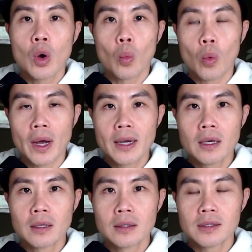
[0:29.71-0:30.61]
One,
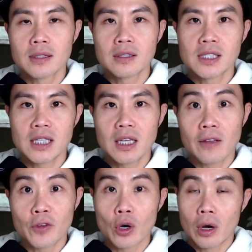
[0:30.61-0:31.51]
to see
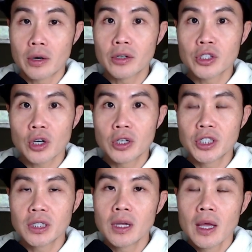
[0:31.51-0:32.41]
if you're
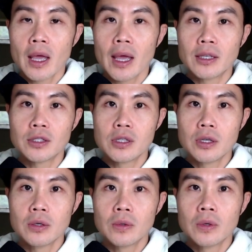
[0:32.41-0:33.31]
undercharging, and
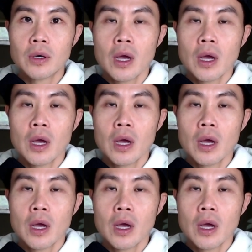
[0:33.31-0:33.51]
two,